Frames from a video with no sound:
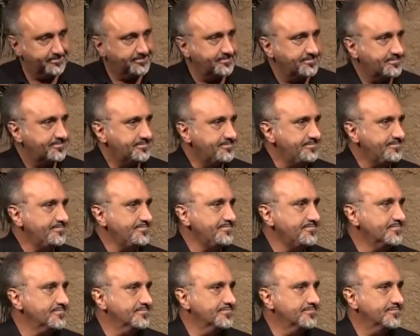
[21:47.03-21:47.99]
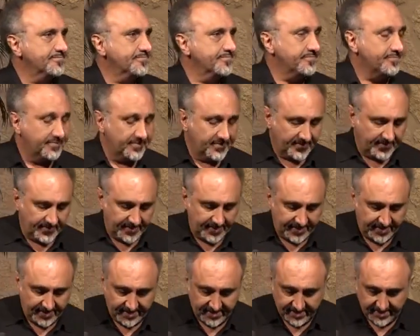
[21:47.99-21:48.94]

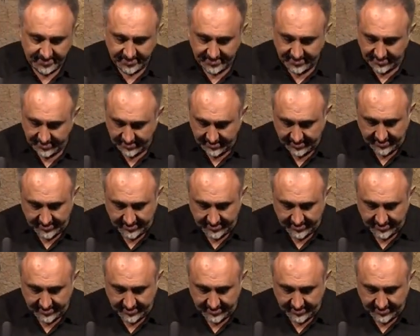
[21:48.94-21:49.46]
[no speech]